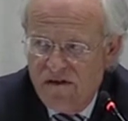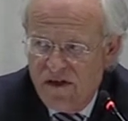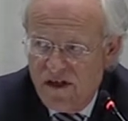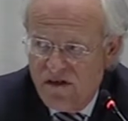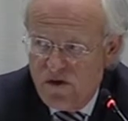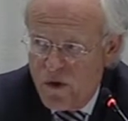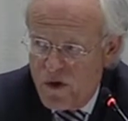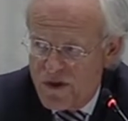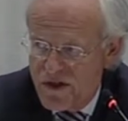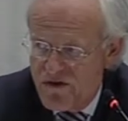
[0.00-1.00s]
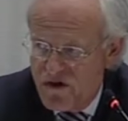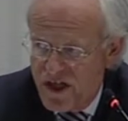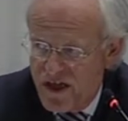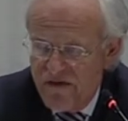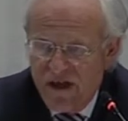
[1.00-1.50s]
The talks in
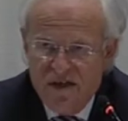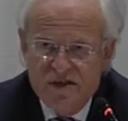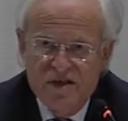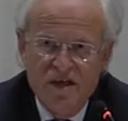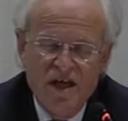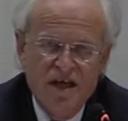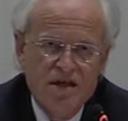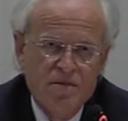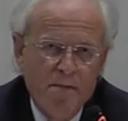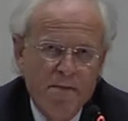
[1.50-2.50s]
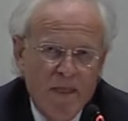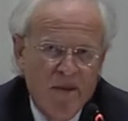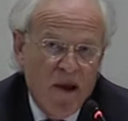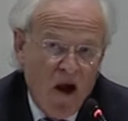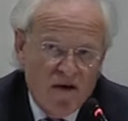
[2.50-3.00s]
Geneva yesterday
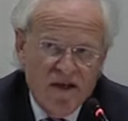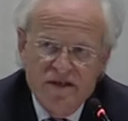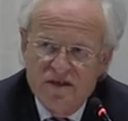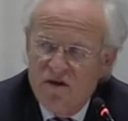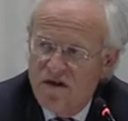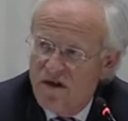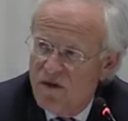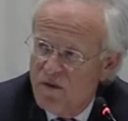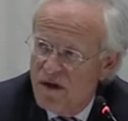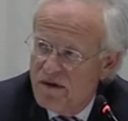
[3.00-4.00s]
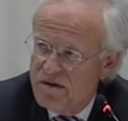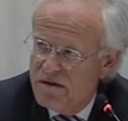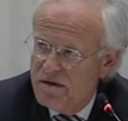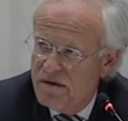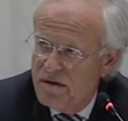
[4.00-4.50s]
apparently did not go well,
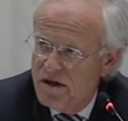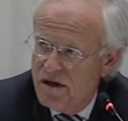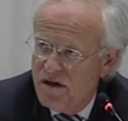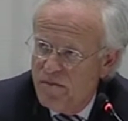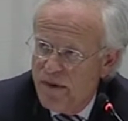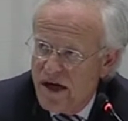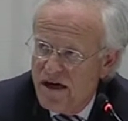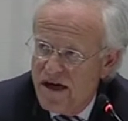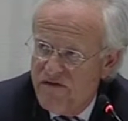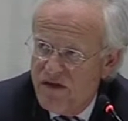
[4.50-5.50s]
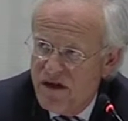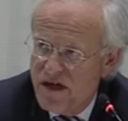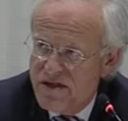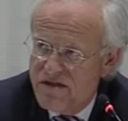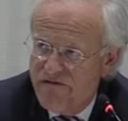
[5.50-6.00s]
but are
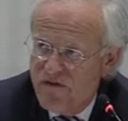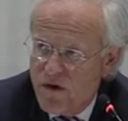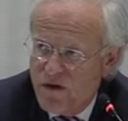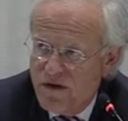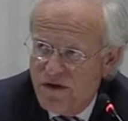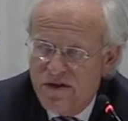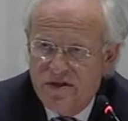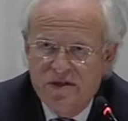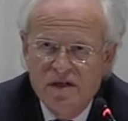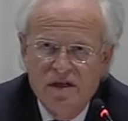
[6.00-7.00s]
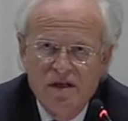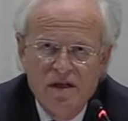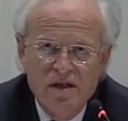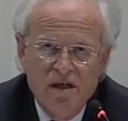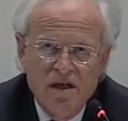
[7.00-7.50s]
nevertheless focused
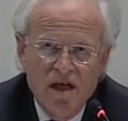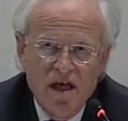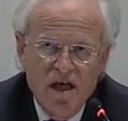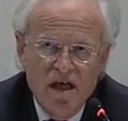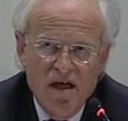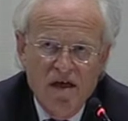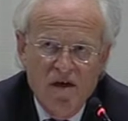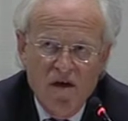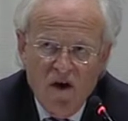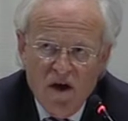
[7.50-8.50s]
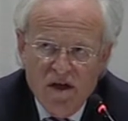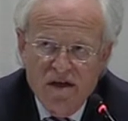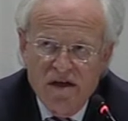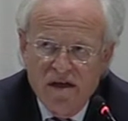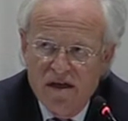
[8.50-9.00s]

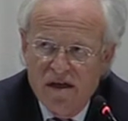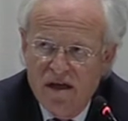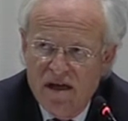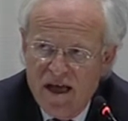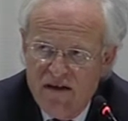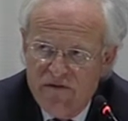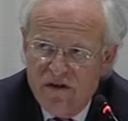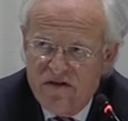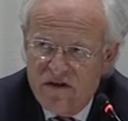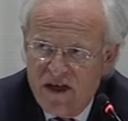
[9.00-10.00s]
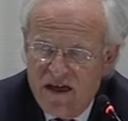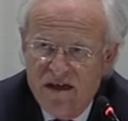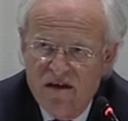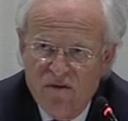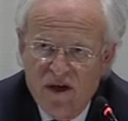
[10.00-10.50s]
on an effort to
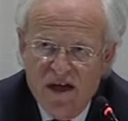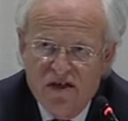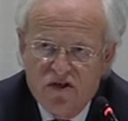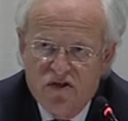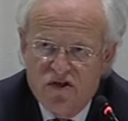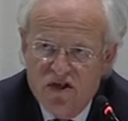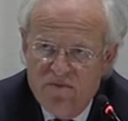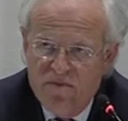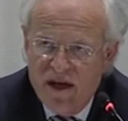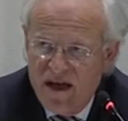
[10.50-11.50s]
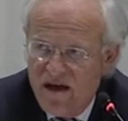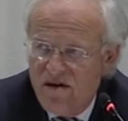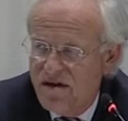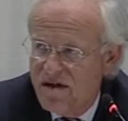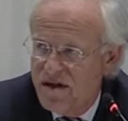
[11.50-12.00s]
get Iran to ship
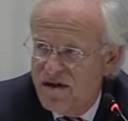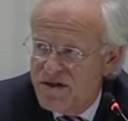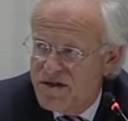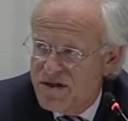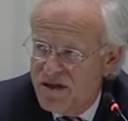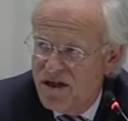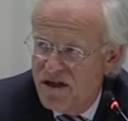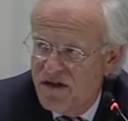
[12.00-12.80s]
out its